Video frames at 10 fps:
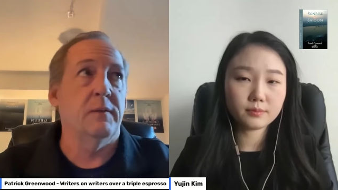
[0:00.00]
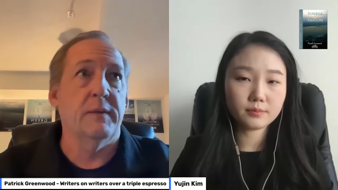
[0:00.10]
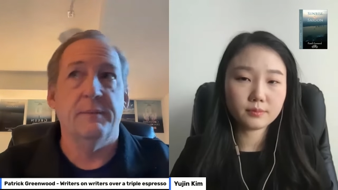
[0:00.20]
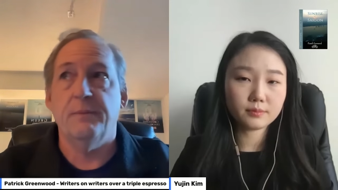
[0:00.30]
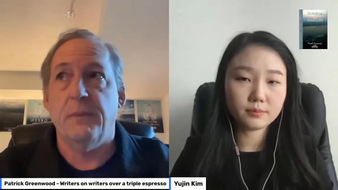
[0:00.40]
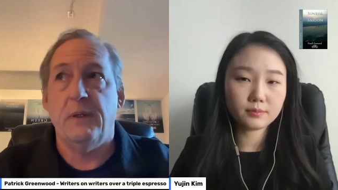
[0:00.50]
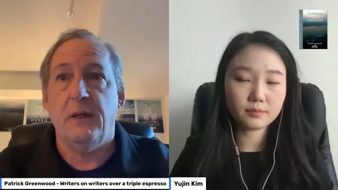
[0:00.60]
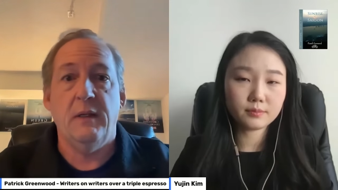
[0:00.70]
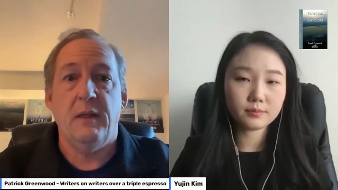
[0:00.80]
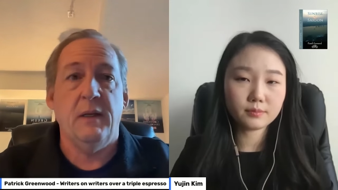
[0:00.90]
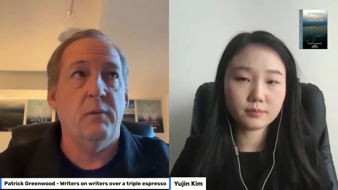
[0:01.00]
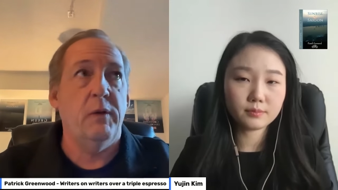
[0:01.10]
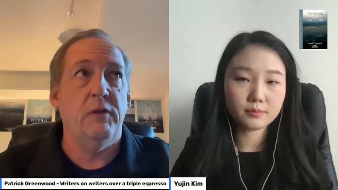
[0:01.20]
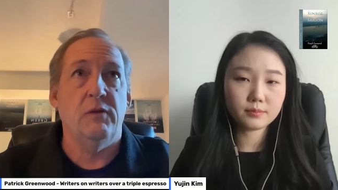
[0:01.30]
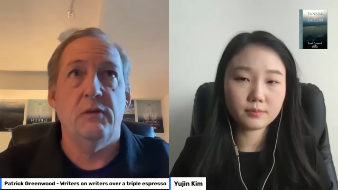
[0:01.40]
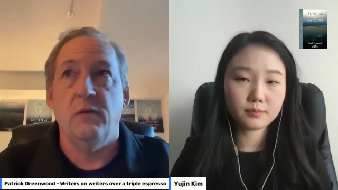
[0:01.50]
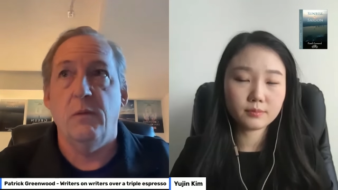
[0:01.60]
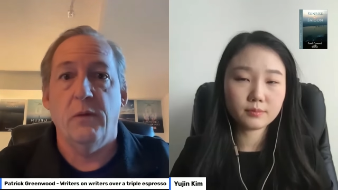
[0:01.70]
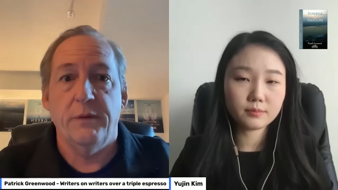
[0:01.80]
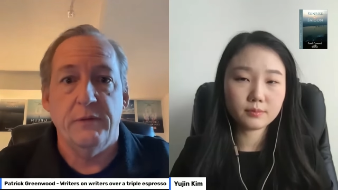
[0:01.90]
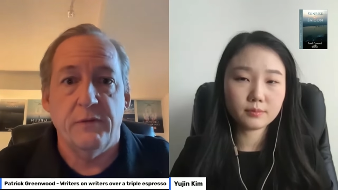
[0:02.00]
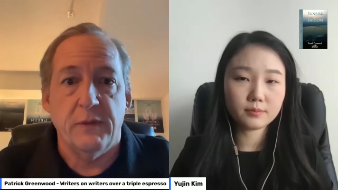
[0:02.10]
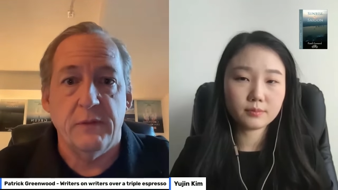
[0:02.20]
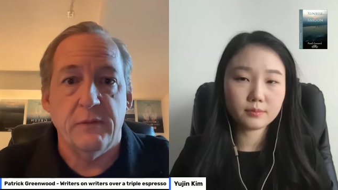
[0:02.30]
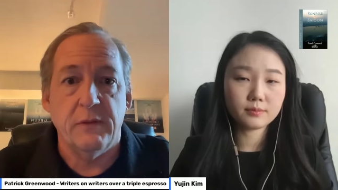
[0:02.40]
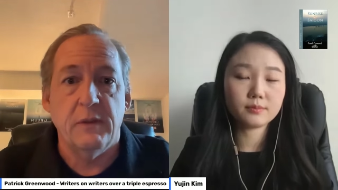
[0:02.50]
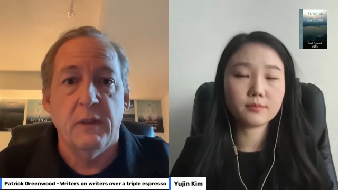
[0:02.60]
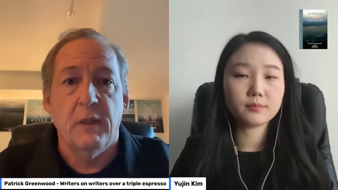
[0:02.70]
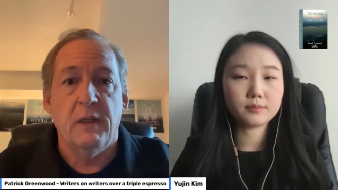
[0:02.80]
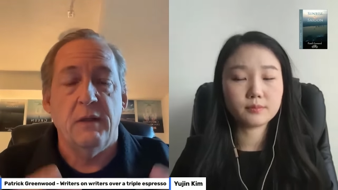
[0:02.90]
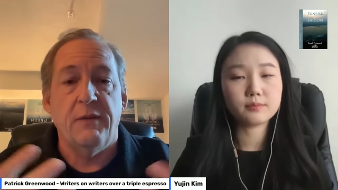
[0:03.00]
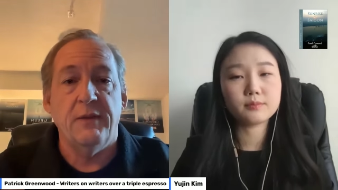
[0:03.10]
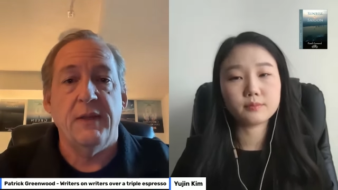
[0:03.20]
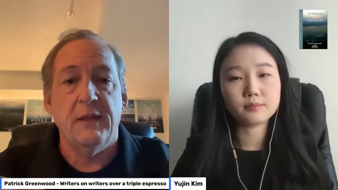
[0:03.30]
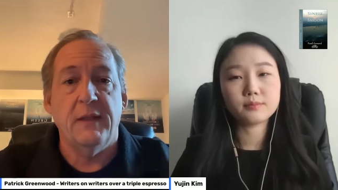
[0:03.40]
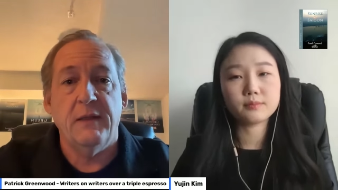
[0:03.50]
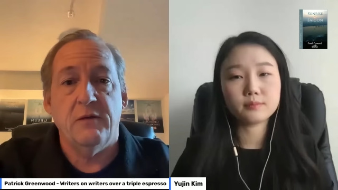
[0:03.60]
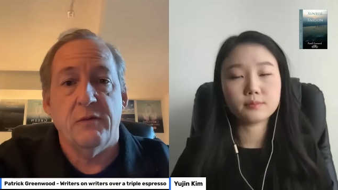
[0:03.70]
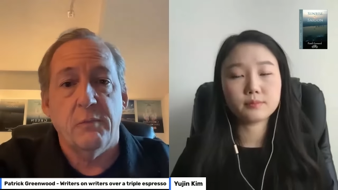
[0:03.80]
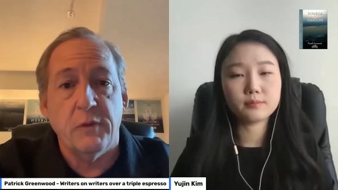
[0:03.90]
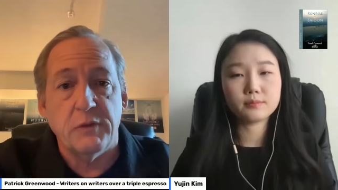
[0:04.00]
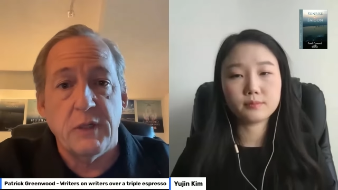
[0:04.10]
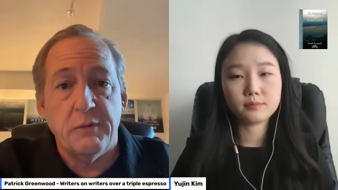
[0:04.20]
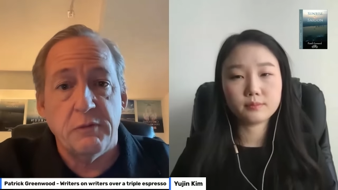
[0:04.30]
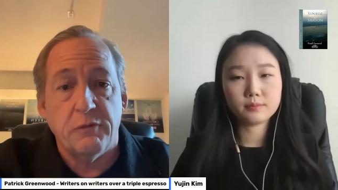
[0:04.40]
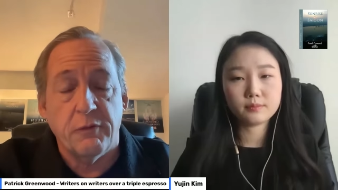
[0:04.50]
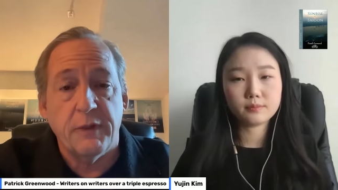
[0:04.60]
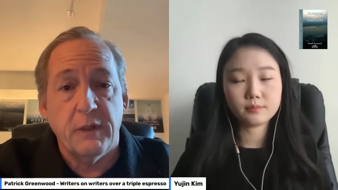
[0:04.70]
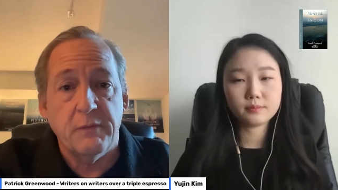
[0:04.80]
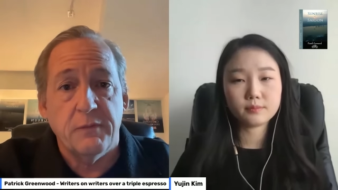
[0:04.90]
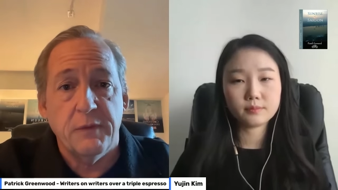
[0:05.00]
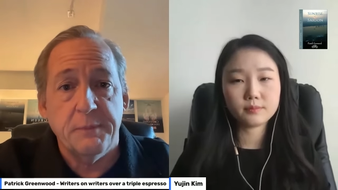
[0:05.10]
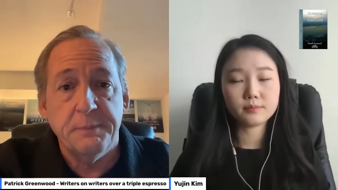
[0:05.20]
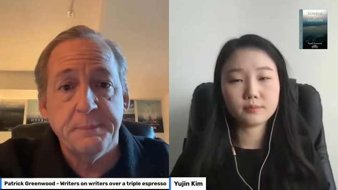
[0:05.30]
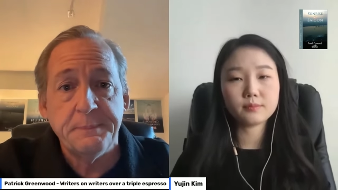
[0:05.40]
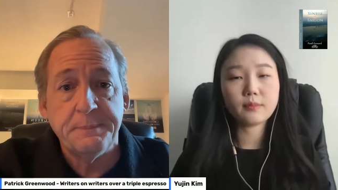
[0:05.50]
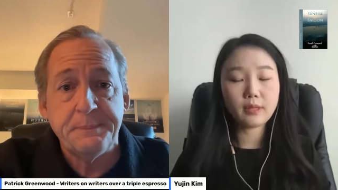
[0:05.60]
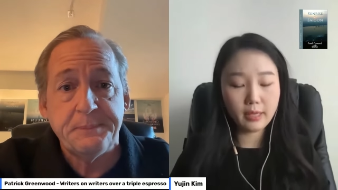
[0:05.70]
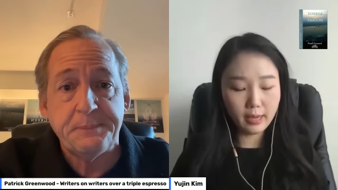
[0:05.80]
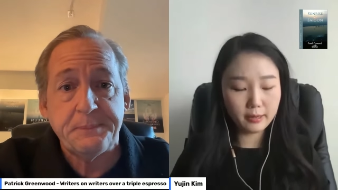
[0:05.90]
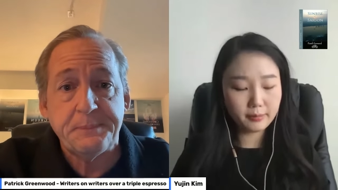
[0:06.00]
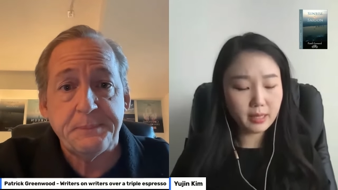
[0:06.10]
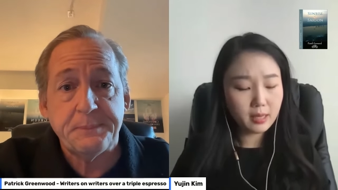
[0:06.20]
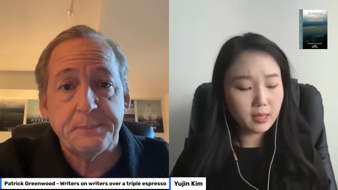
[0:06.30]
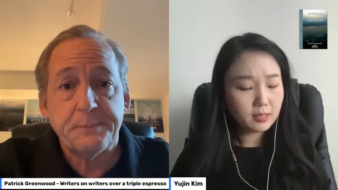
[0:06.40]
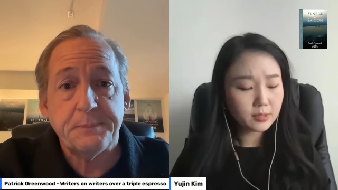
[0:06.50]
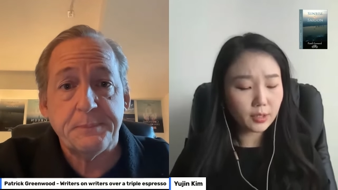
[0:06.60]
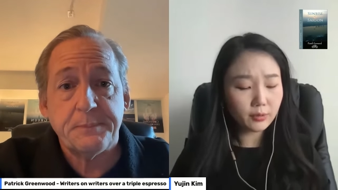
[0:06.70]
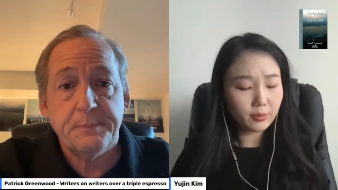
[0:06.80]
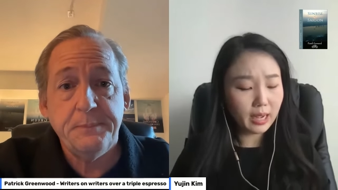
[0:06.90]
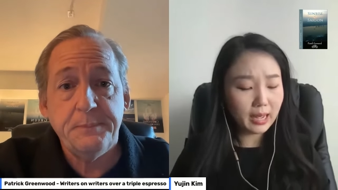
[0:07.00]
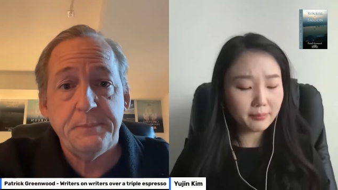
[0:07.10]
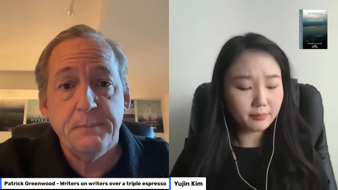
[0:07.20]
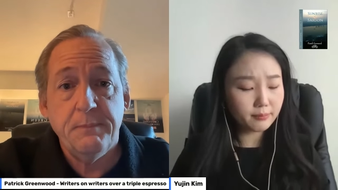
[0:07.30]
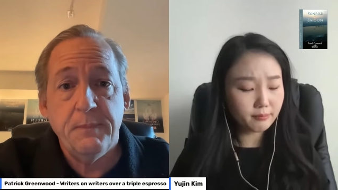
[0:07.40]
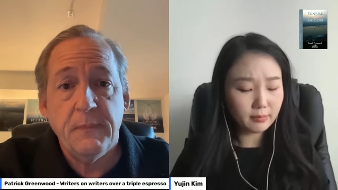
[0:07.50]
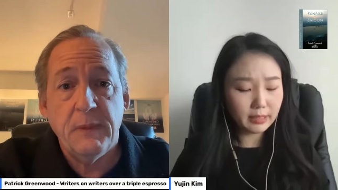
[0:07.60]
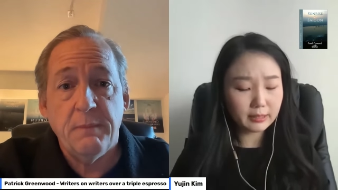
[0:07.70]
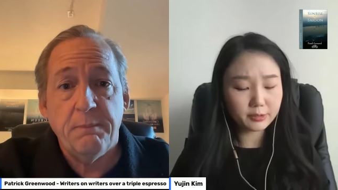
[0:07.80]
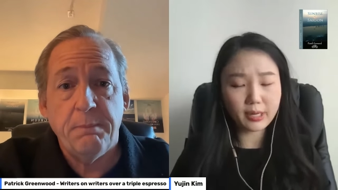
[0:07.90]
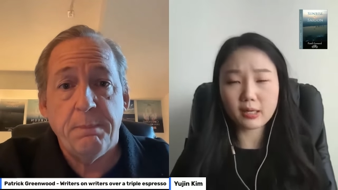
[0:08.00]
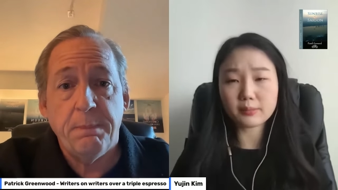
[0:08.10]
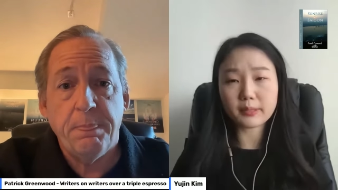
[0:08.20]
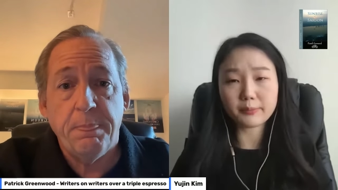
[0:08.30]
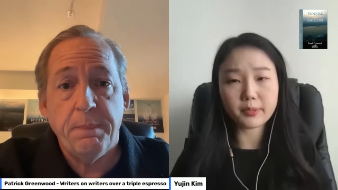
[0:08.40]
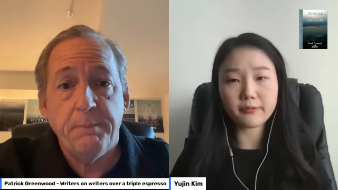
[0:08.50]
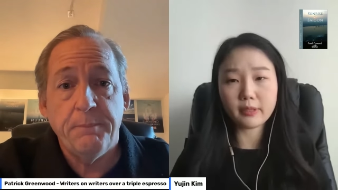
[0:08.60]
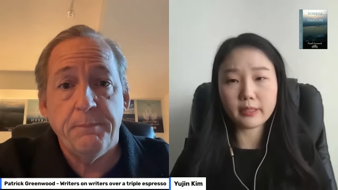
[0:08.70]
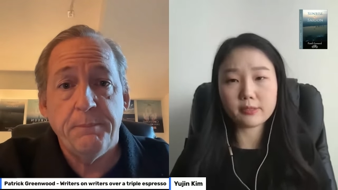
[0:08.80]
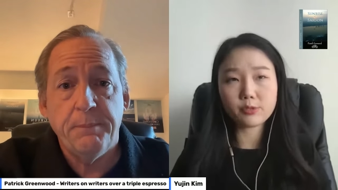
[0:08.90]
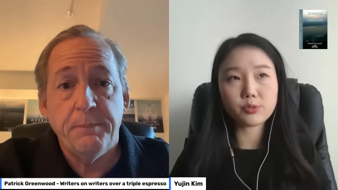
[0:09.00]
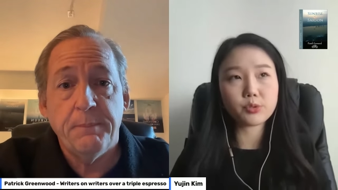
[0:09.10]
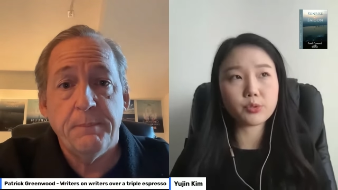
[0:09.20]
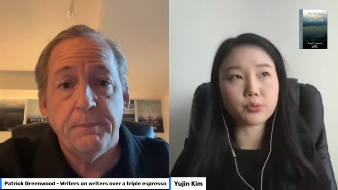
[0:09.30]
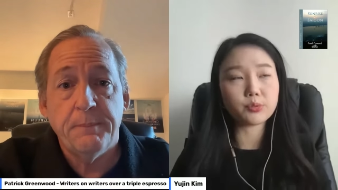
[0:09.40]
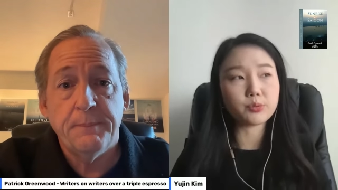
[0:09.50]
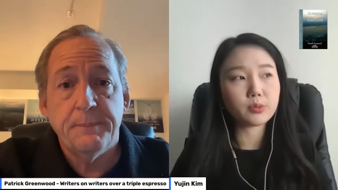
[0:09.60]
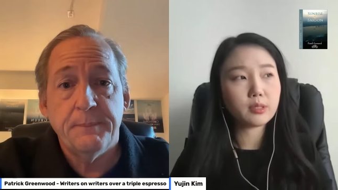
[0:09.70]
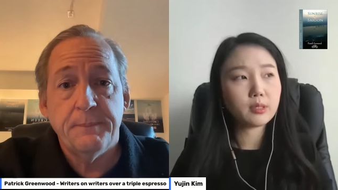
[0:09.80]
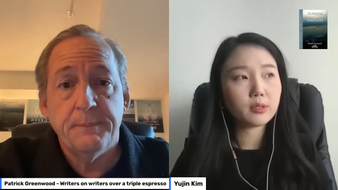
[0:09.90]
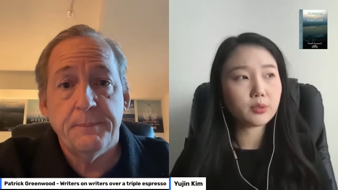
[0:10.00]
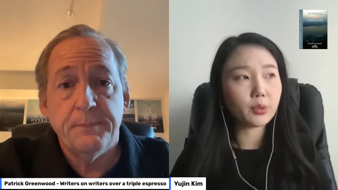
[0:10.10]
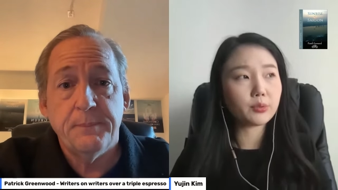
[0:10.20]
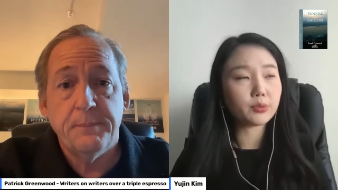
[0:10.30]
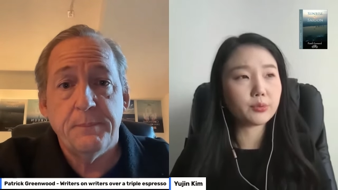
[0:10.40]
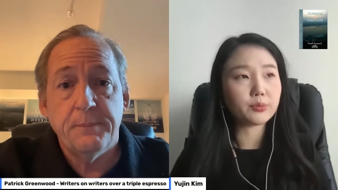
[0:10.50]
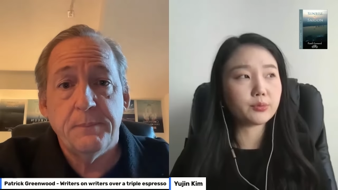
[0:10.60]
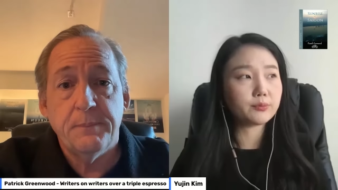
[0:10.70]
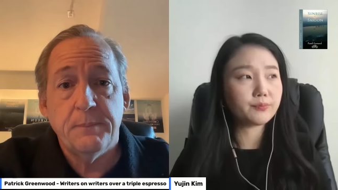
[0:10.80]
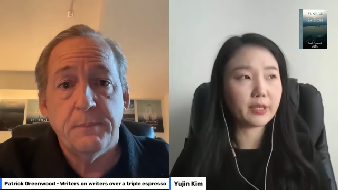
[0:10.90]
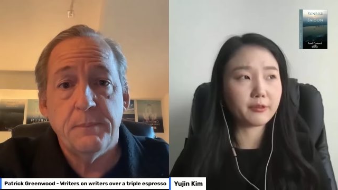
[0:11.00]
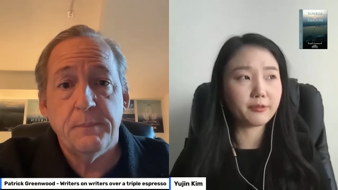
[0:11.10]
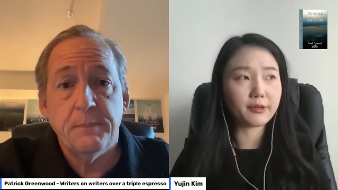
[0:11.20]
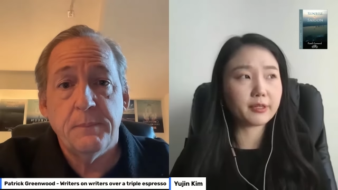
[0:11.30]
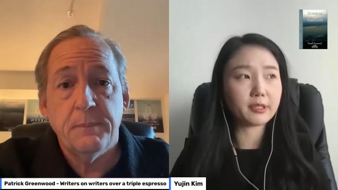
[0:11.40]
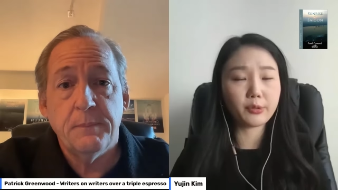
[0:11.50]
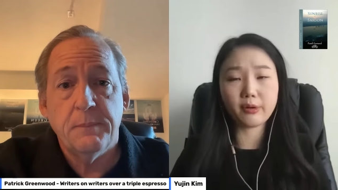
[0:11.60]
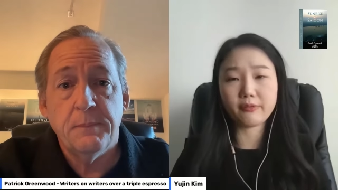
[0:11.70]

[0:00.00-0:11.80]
Speaker 1: going, how, how do I do all these things? And, and I think that led to some real challenges early on for you.
Speaker 2: Yeah. So I'm incredibly privileged to go to like a very good